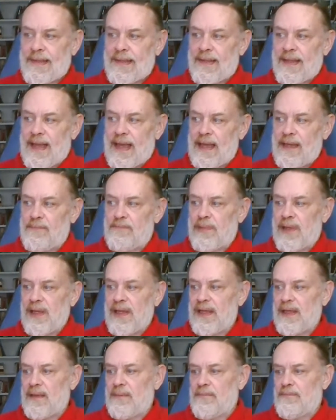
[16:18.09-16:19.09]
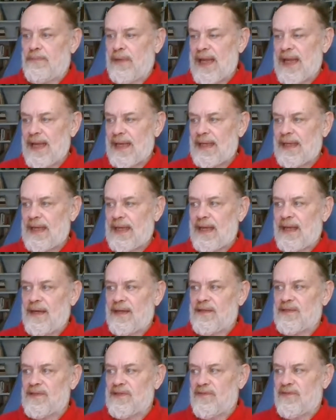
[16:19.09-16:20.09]
The eight black, black
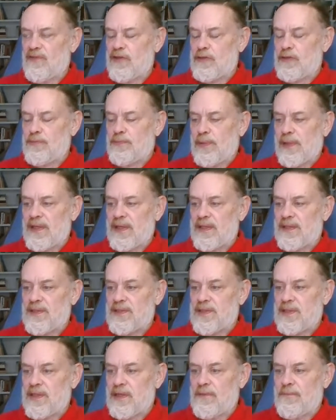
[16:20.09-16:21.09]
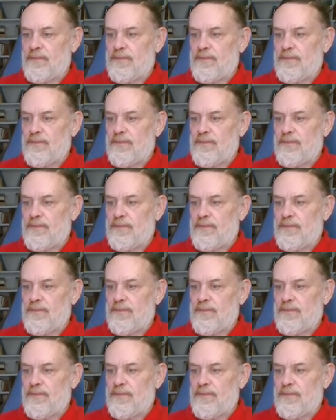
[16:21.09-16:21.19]
canons of this place